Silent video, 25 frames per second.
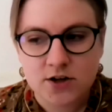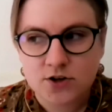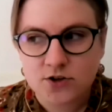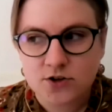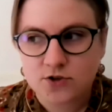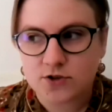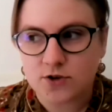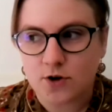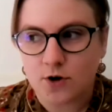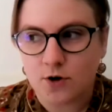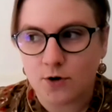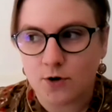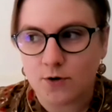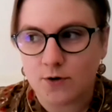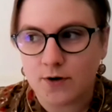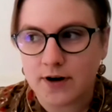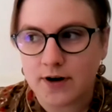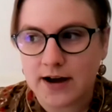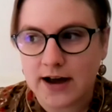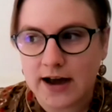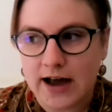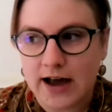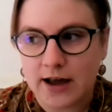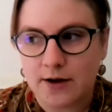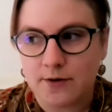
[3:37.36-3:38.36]

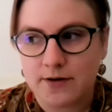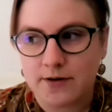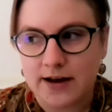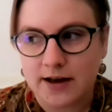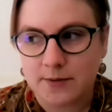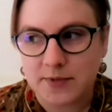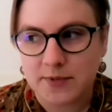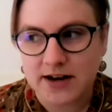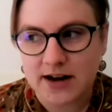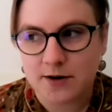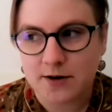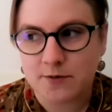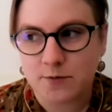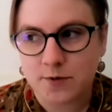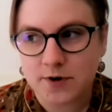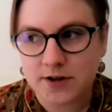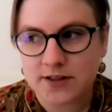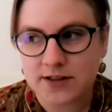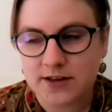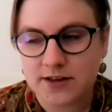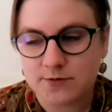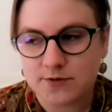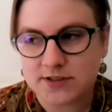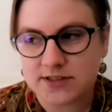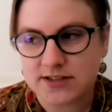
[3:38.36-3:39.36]
So I
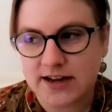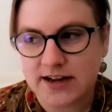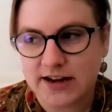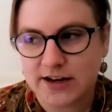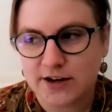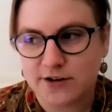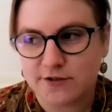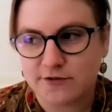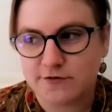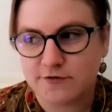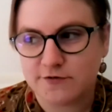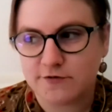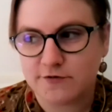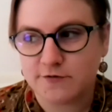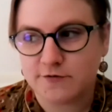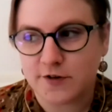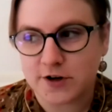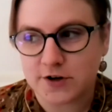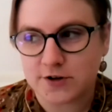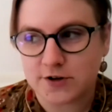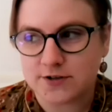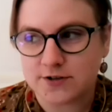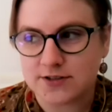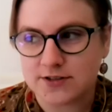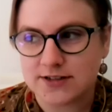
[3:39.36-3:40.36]
really was kind of
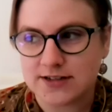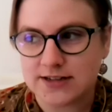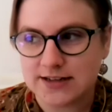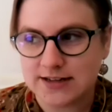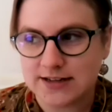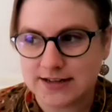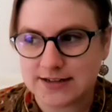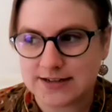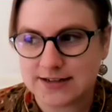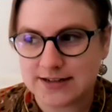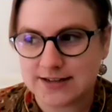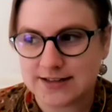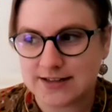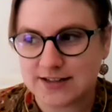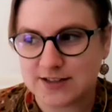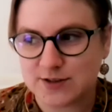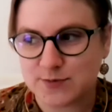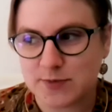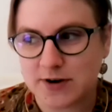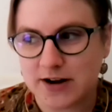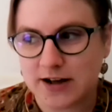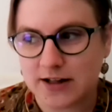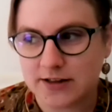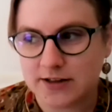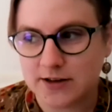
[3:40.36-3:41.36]
funneled into this
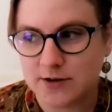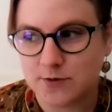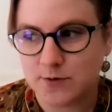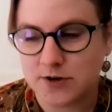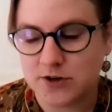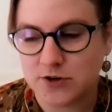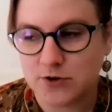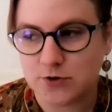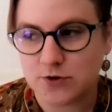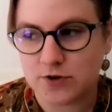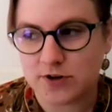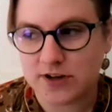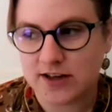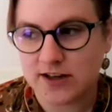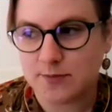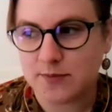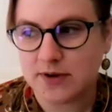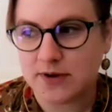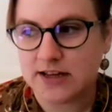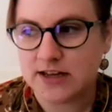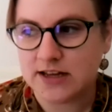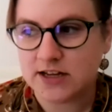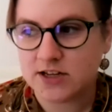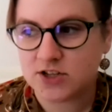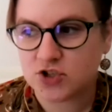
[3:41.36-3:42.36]
probably when you look at
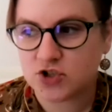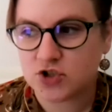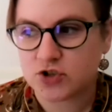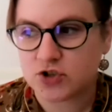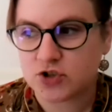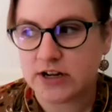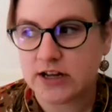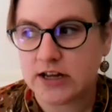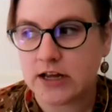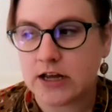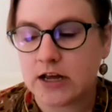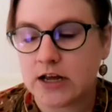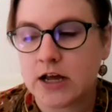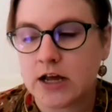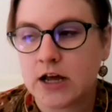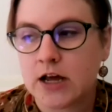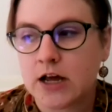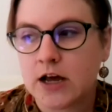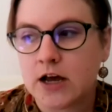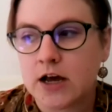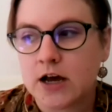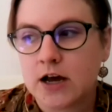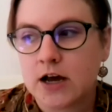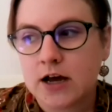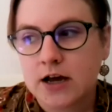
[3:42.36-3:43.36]
my history.
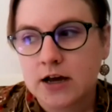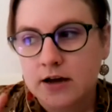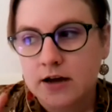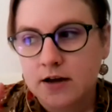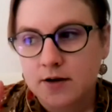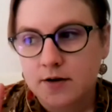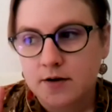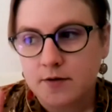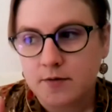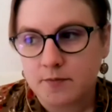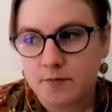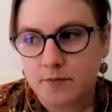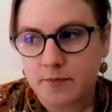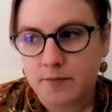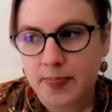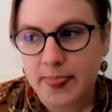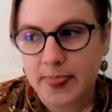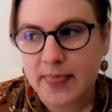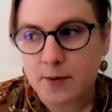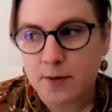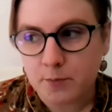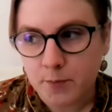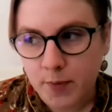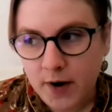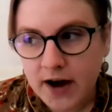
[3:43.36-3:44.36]

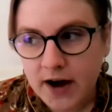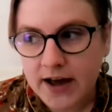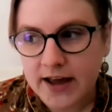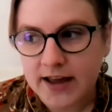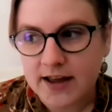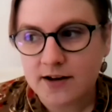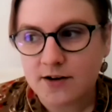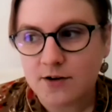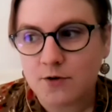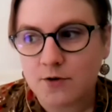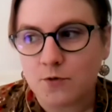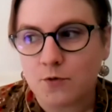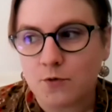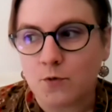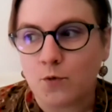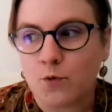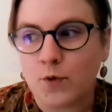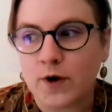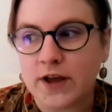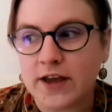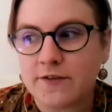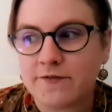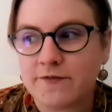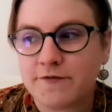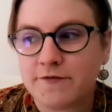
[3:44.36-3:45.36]
But
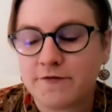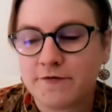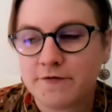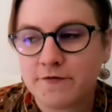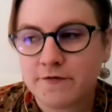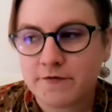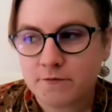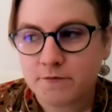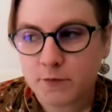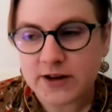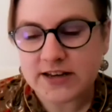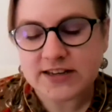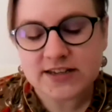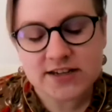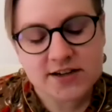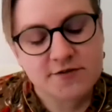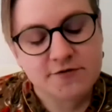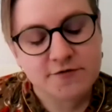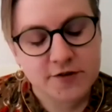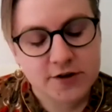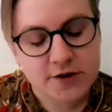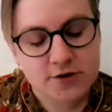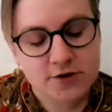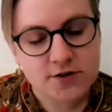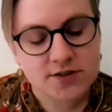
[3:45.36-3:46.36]
we did
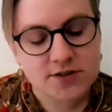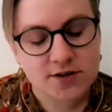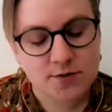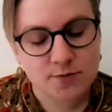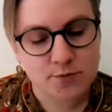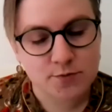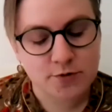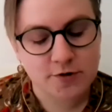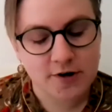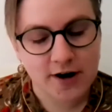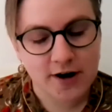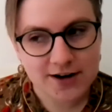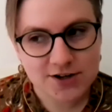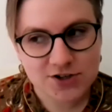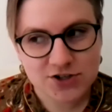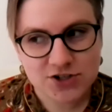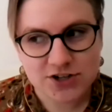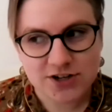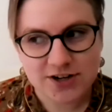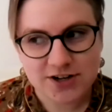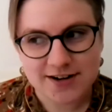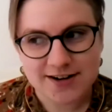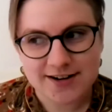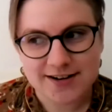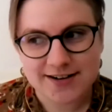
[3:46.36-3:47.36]
feel some
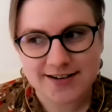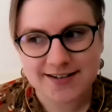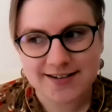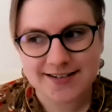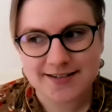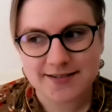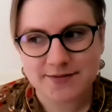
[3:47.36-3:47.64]
pressure,